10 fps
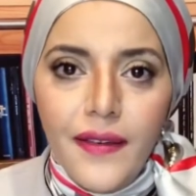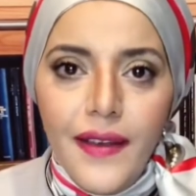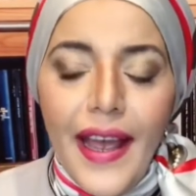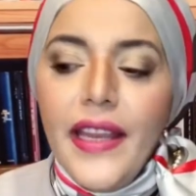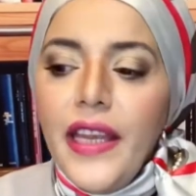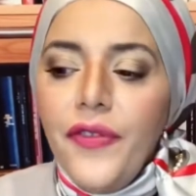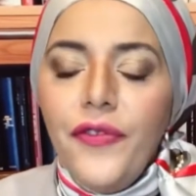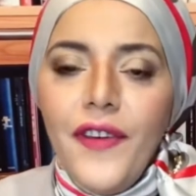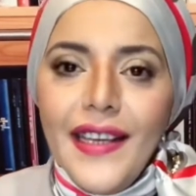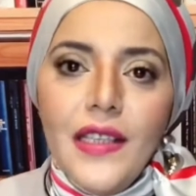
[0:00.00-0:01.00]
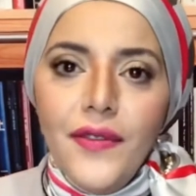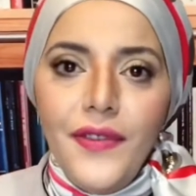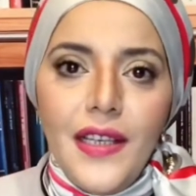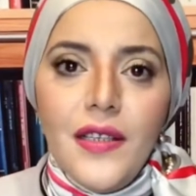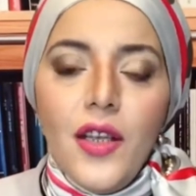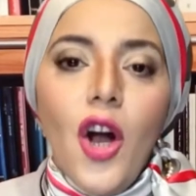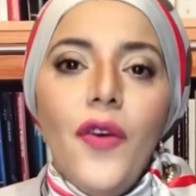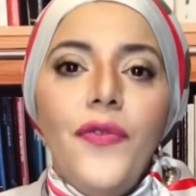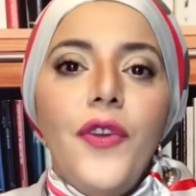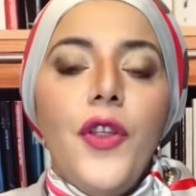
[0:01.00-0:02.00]
and effectiveness of
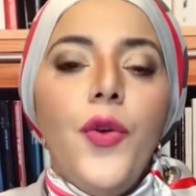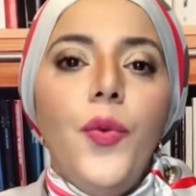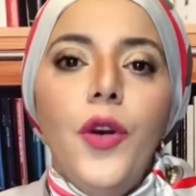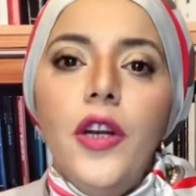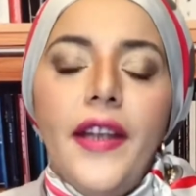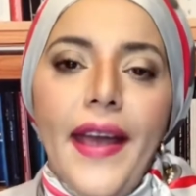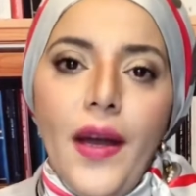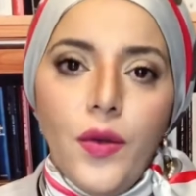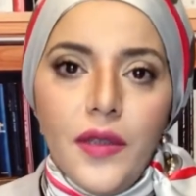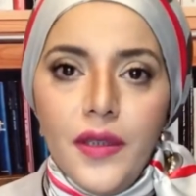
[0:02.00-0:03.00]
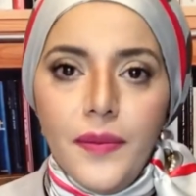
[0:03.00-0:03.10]
the work outcome.